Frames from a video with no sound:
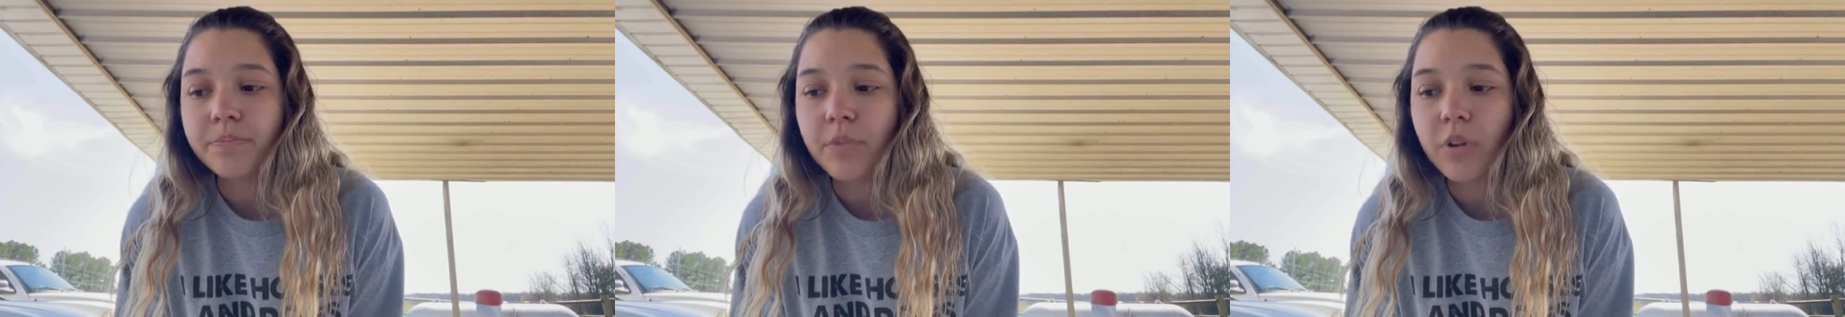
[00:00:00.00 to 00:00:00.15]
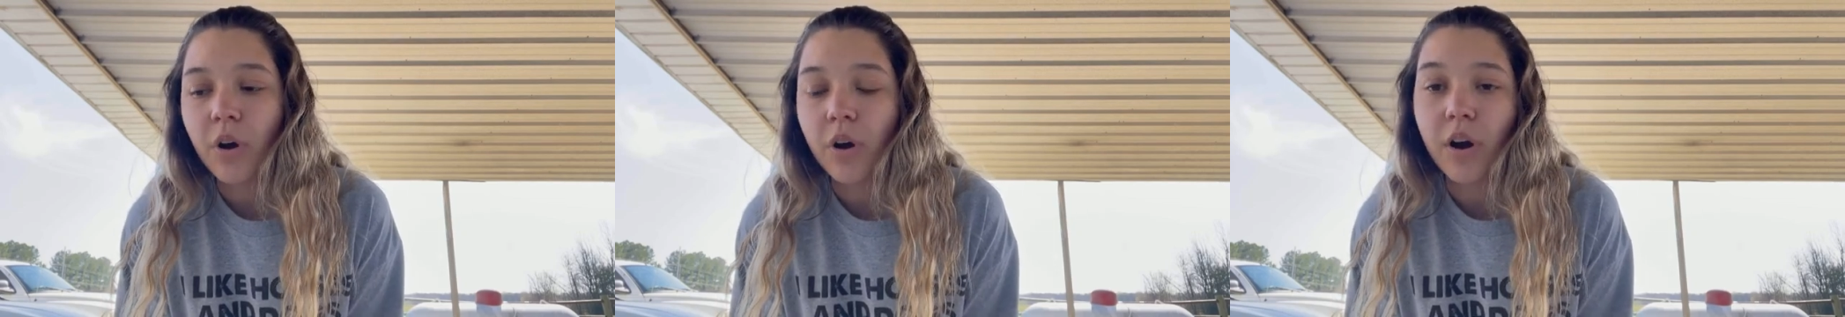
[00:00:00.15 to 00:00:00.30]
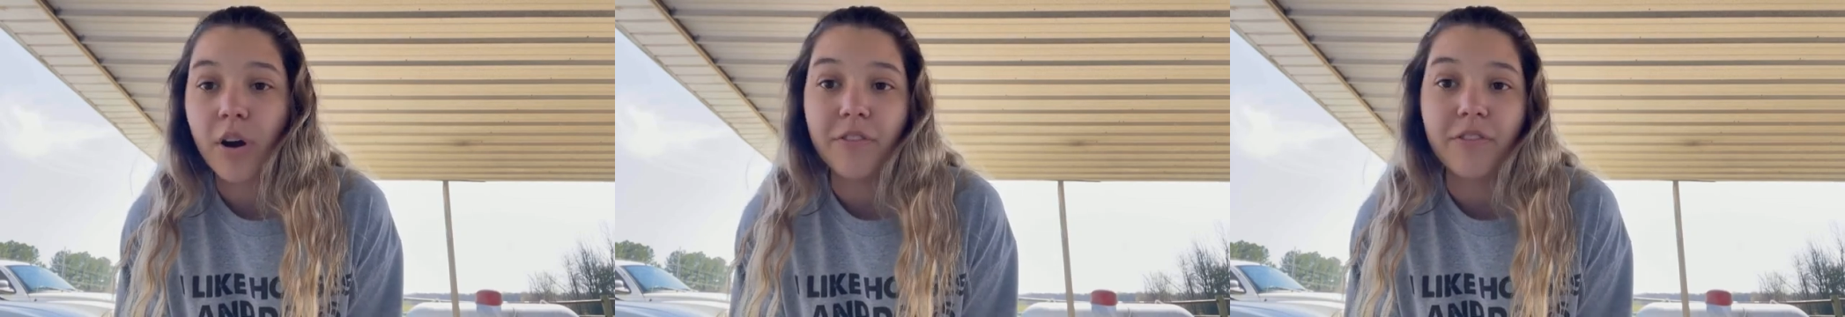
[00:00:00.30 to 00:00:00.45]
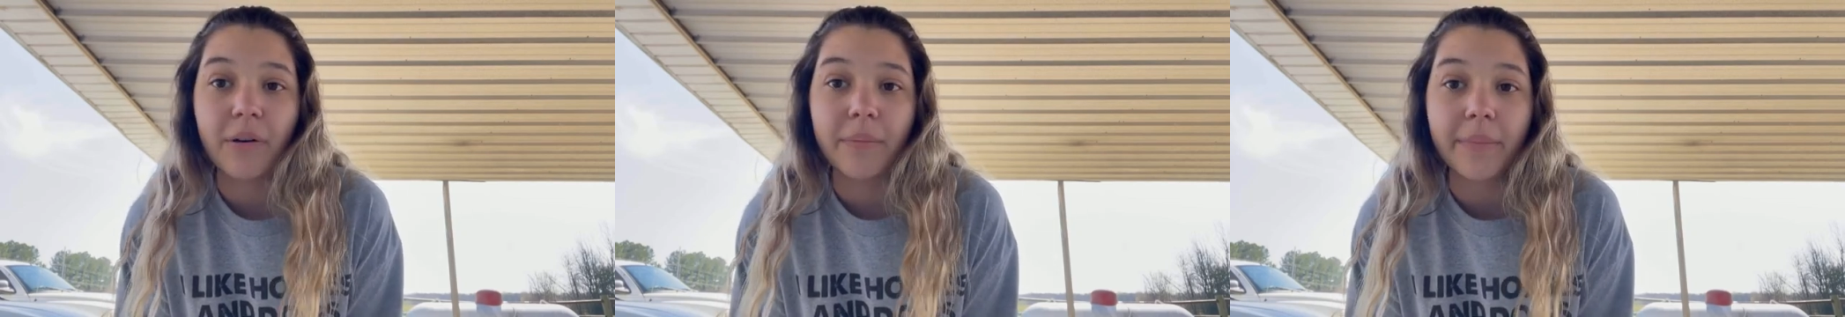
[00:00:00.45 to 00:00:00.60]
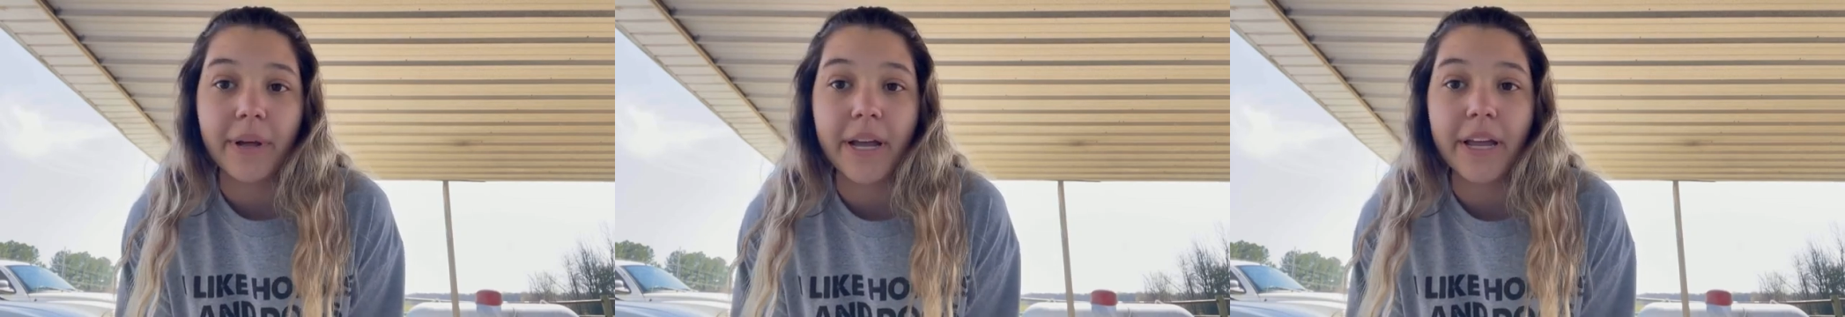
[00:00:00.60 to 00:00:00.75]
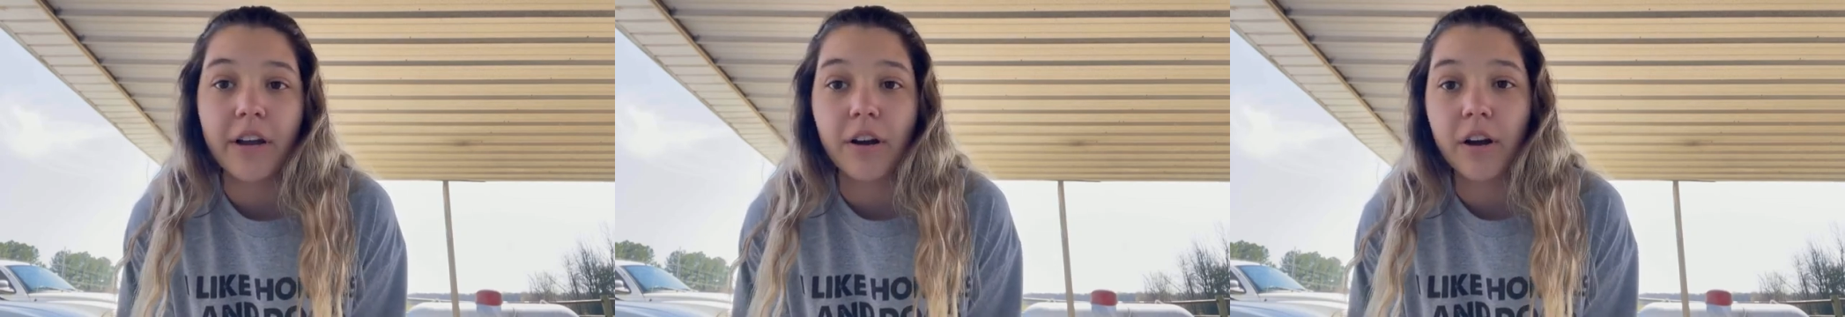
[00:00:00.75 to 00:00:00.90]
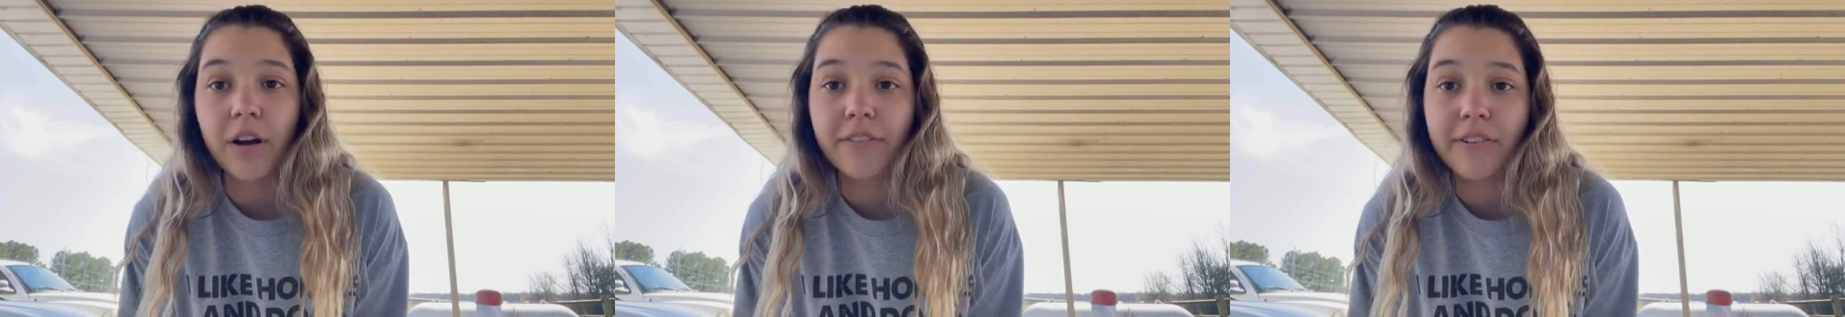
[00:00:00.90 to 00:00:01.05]
or if
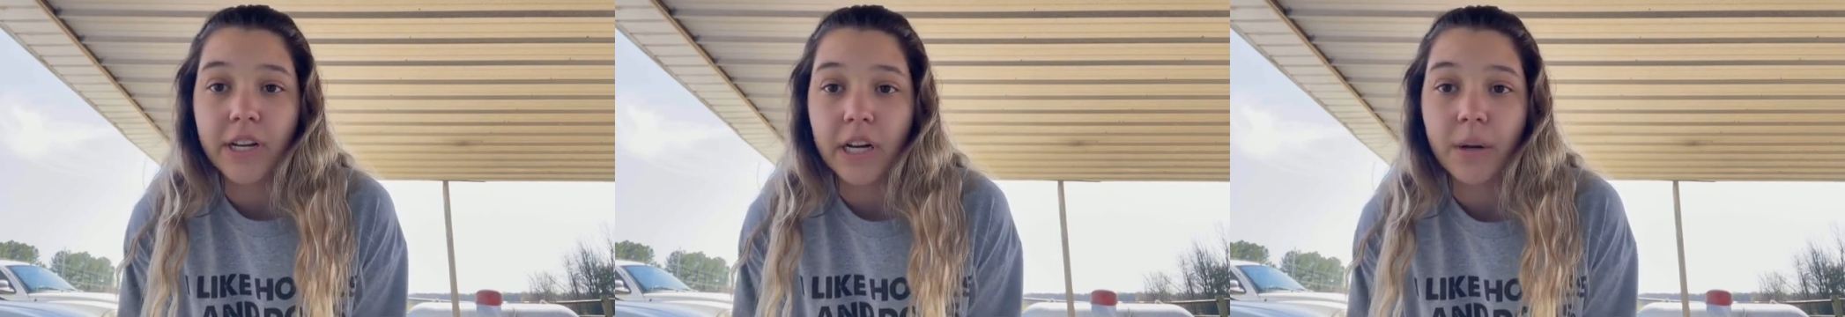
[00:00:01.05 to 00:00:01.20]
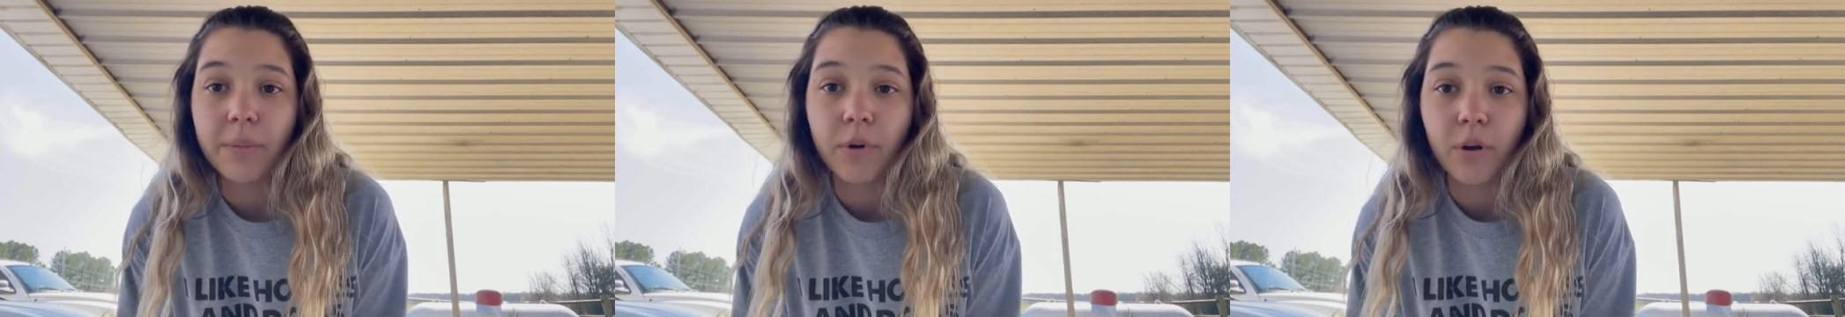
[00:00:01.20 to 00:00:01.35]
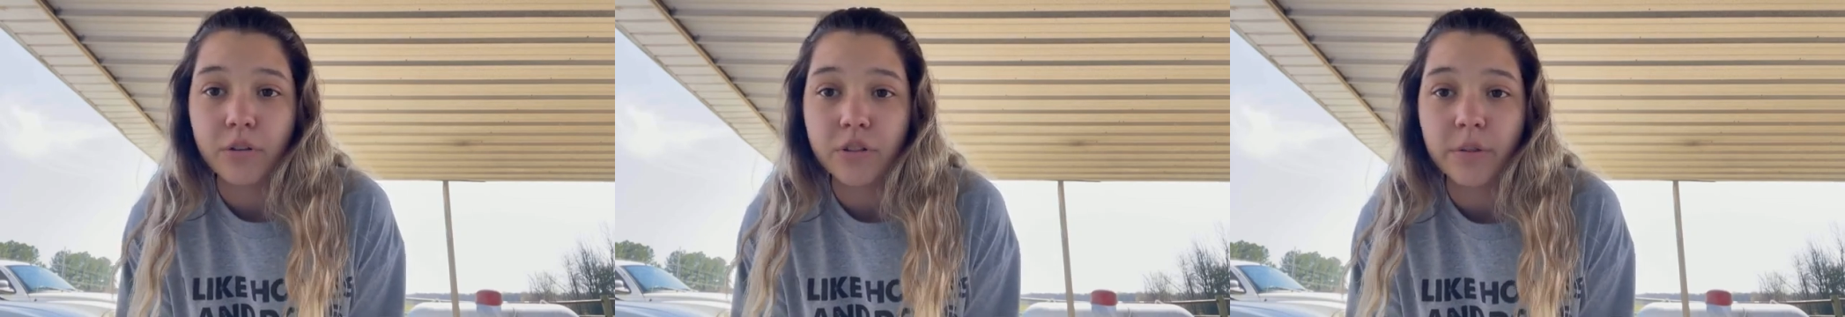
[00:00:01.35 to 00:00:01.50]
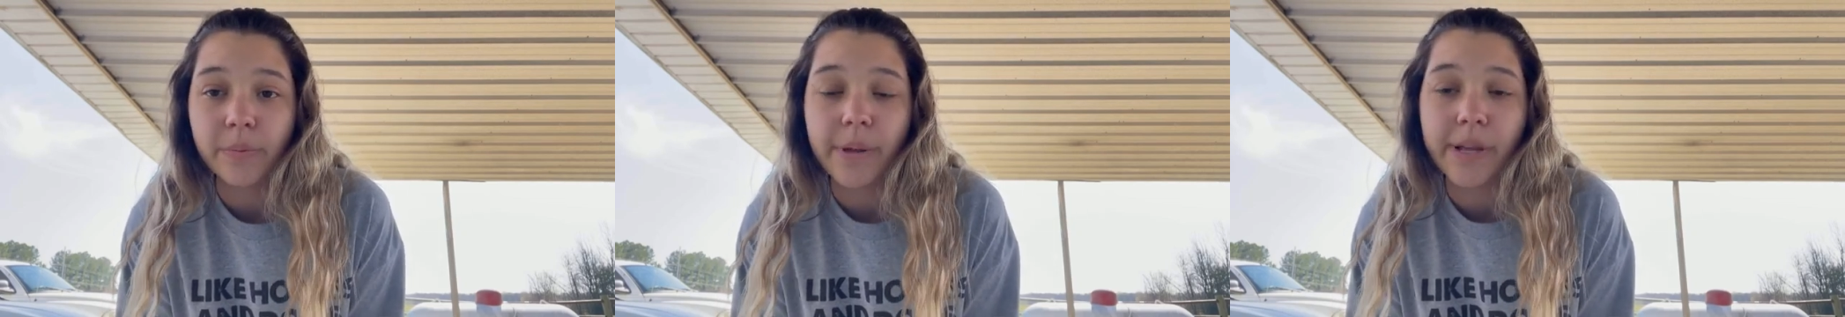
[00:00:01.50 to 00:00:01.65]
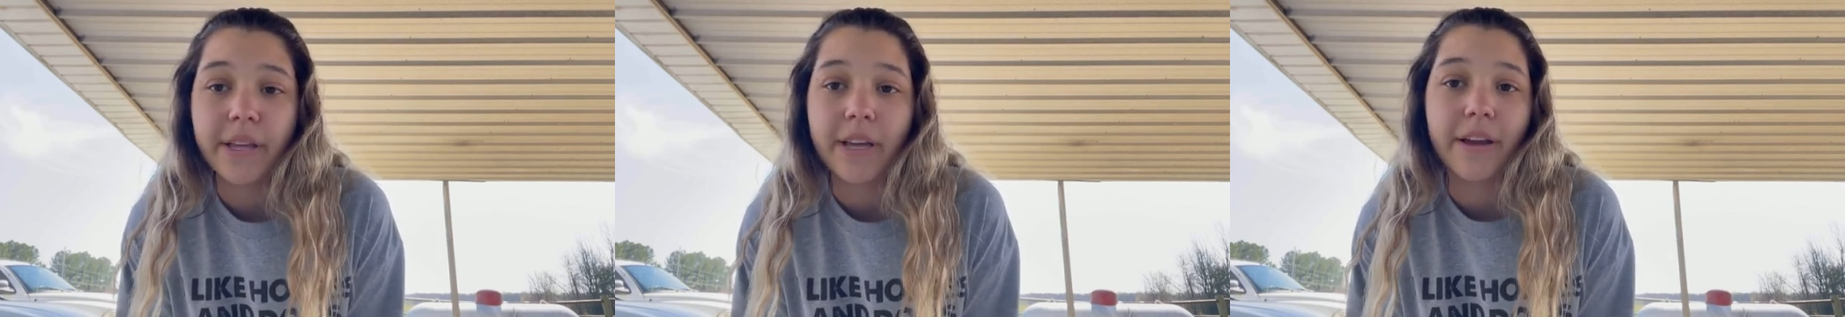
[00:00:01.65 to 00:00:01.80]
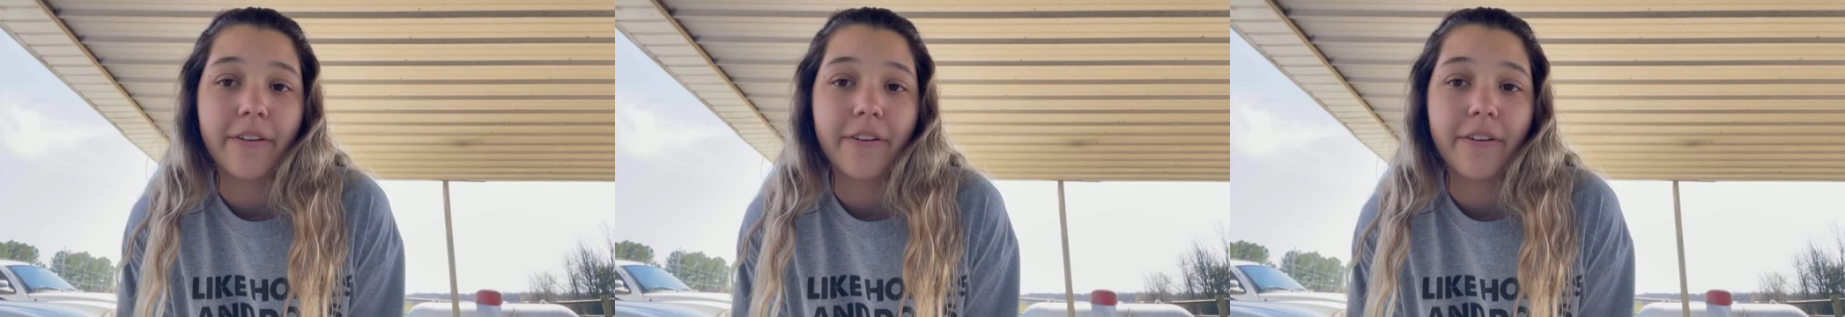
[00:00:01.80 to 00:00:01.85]
I don't post a week,